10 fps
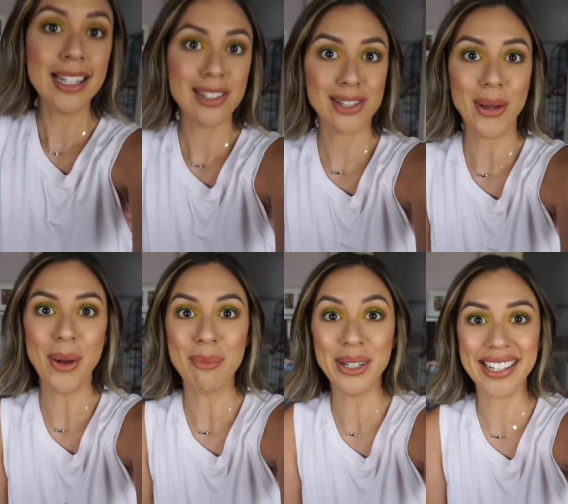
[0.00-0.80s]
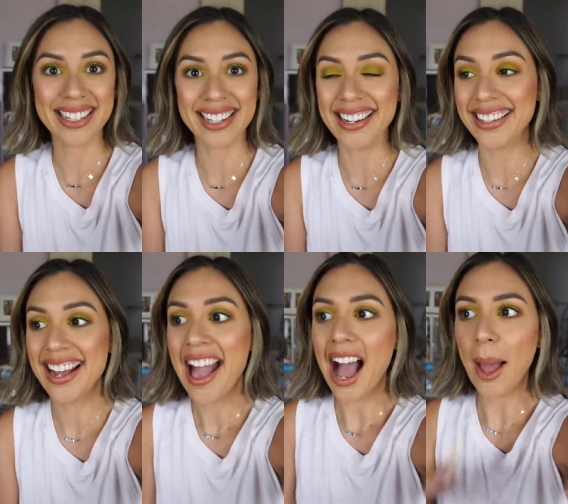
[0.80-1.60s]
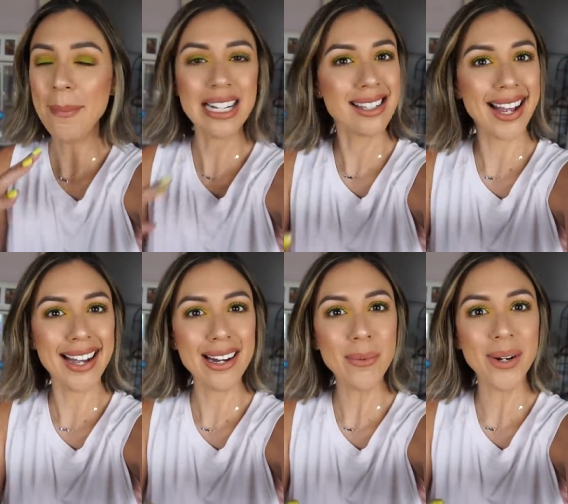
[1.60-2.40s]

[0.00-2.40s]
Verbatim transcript: So I'm really excited. I'm excited